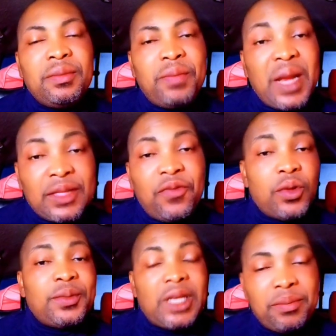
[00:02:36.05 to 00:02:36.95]

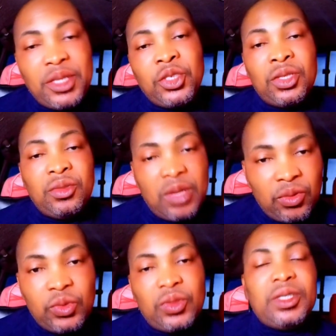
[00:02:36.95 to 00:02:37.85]
platforms I mentioned, you are
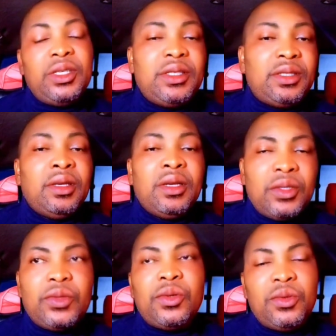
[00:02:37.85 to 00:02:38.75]
going to see it,
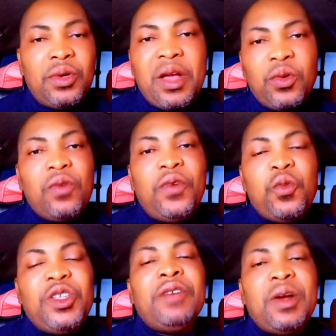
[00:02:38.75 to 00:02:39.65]
so you can go for
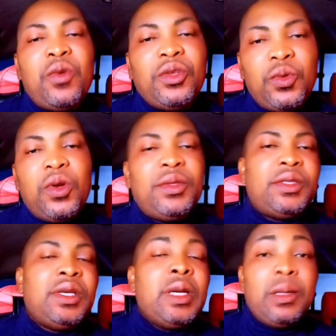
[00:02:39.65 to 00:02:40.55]
whichever one you
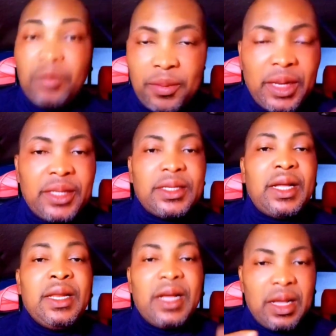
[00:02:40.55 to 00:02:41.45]
want. Maybe later
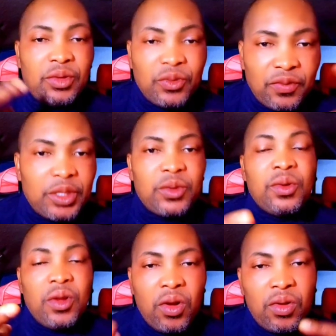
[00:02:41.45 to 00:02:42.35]
I will do video
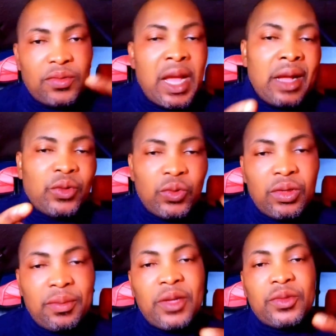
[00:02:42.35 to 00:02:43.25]
on how to go
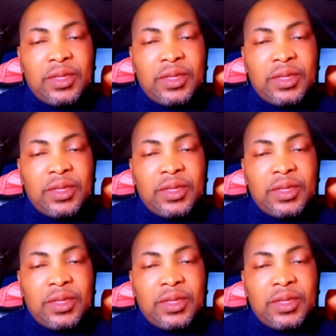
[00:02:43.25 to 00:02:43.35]
about